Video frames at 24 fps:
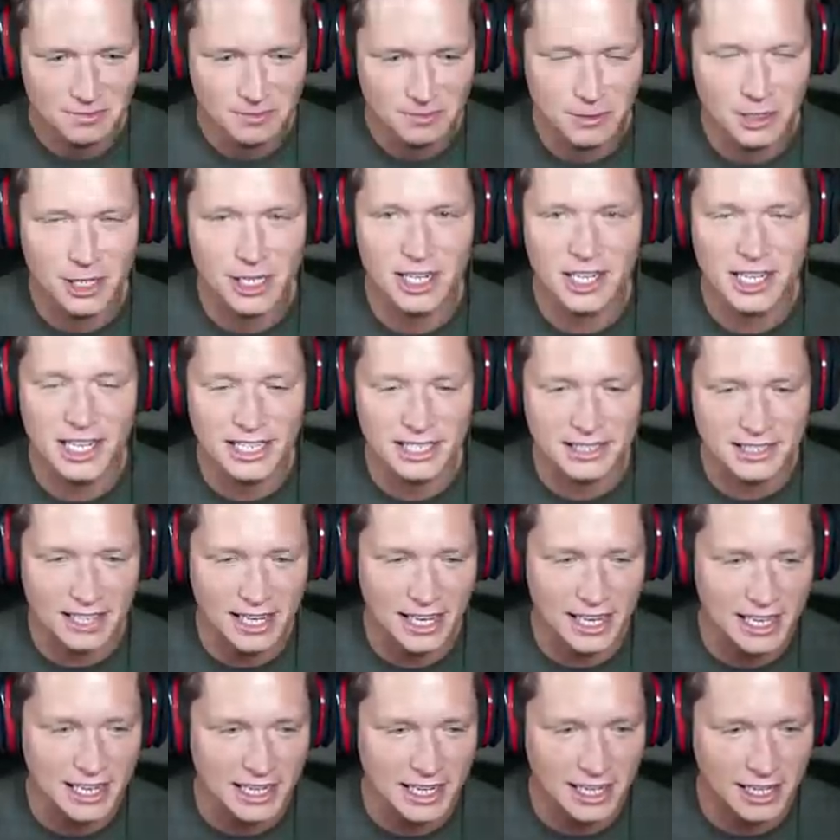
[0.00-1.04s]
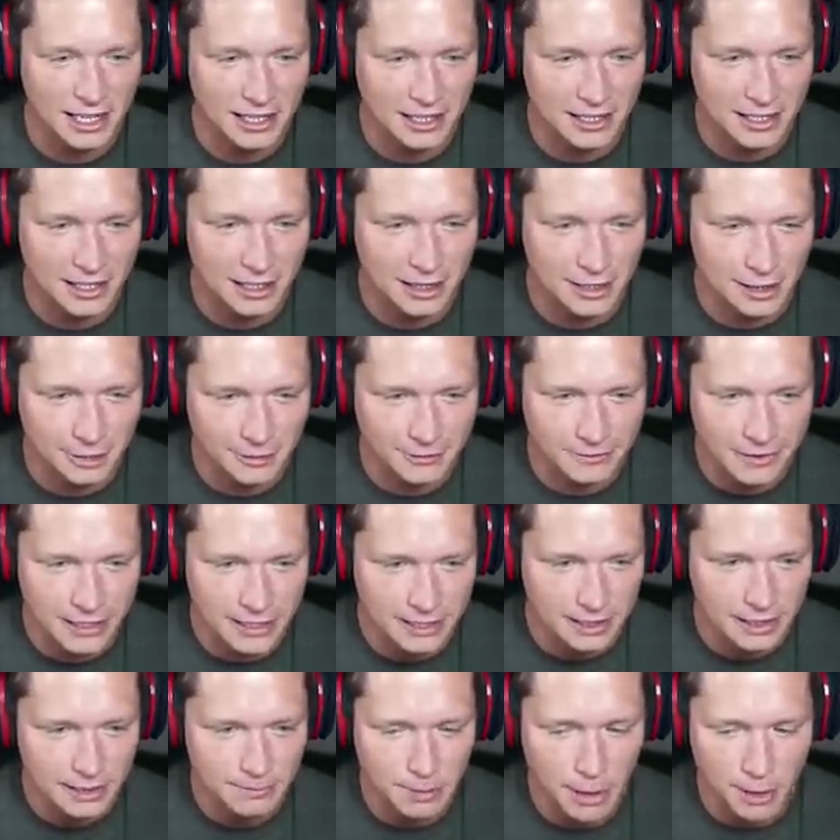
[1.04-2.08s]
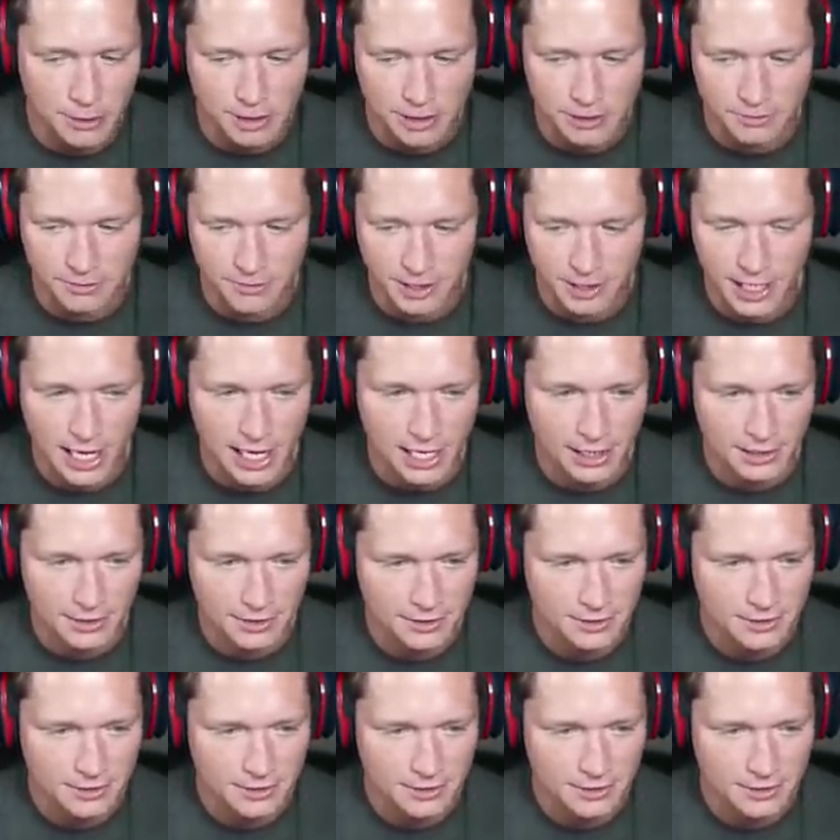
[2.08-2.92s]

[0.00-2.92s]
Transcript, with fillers: We're going to get a little VC bonus for that.